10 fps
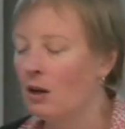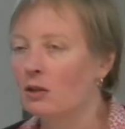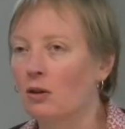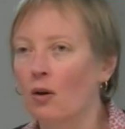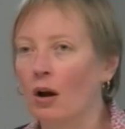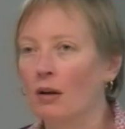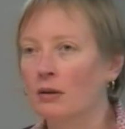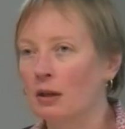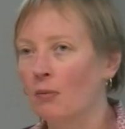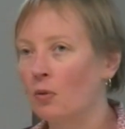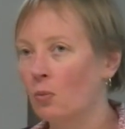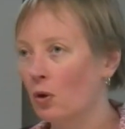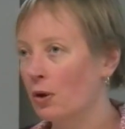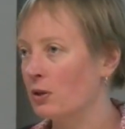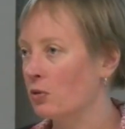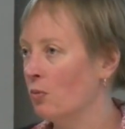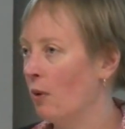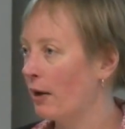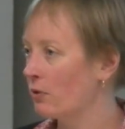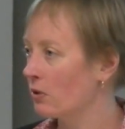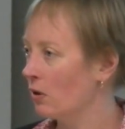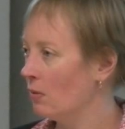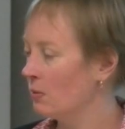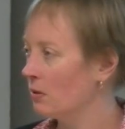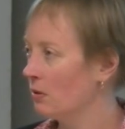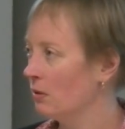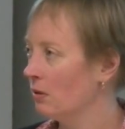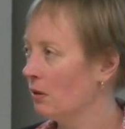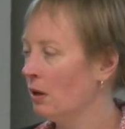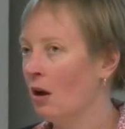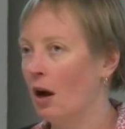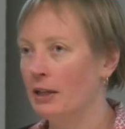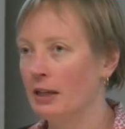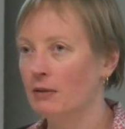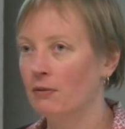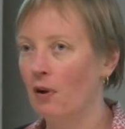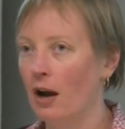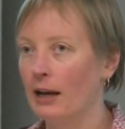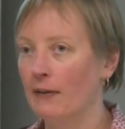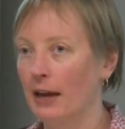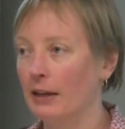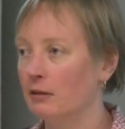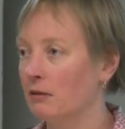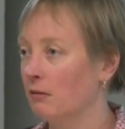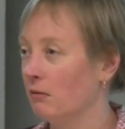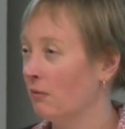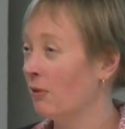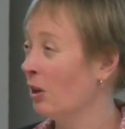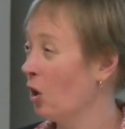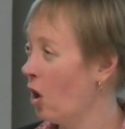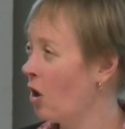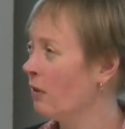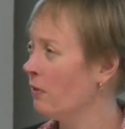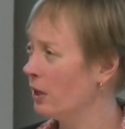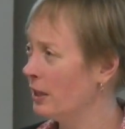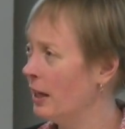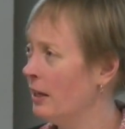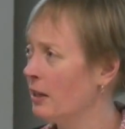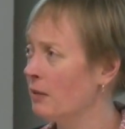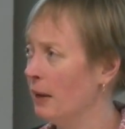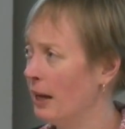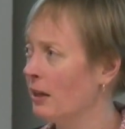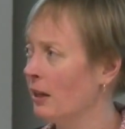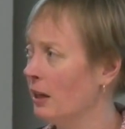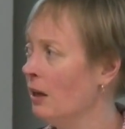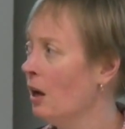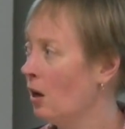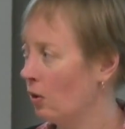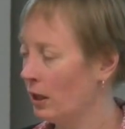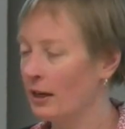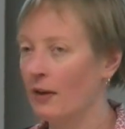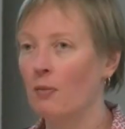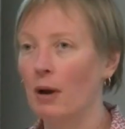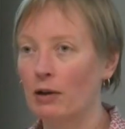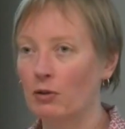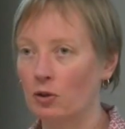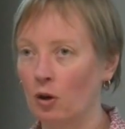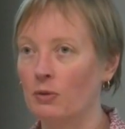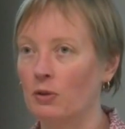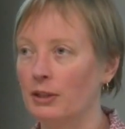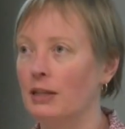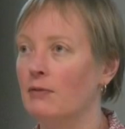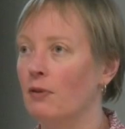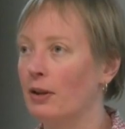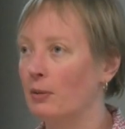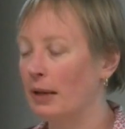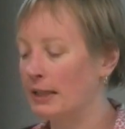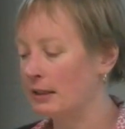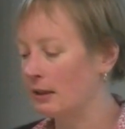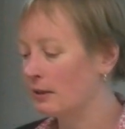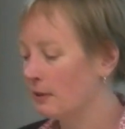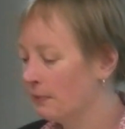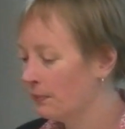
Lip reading: So some of the work is through microscopes, identifying, and that's very long and very tedious, manually looking down the microscopes and identifying the plastics.